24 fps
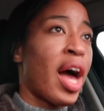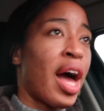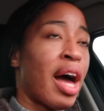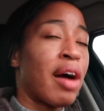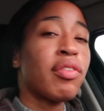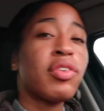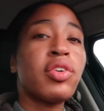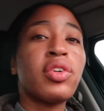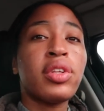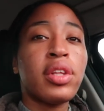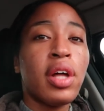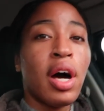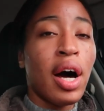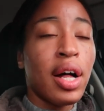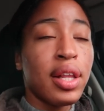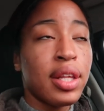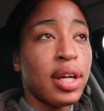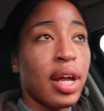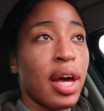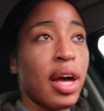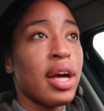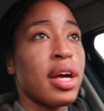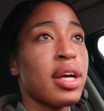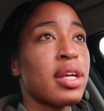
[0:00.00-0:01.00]
after the
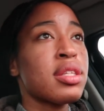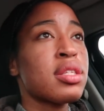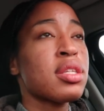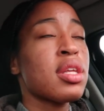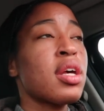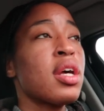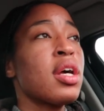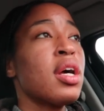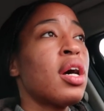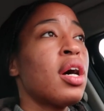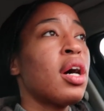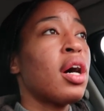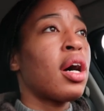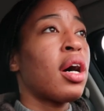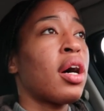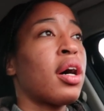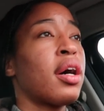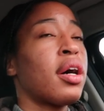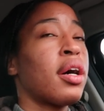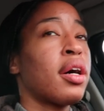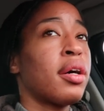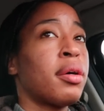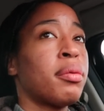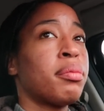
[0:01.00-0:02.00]
holidays.
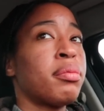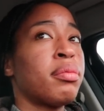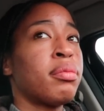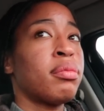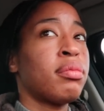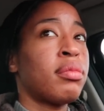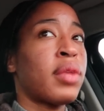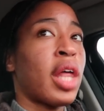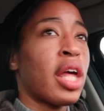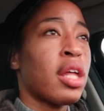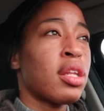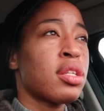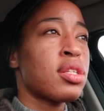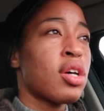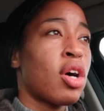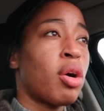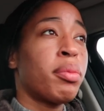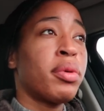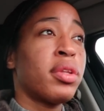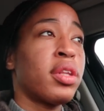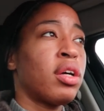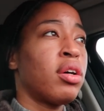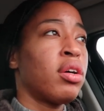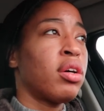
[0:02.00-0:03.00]
They
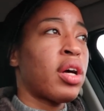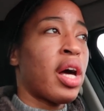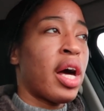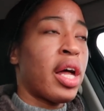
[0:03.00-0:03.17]
told me they'll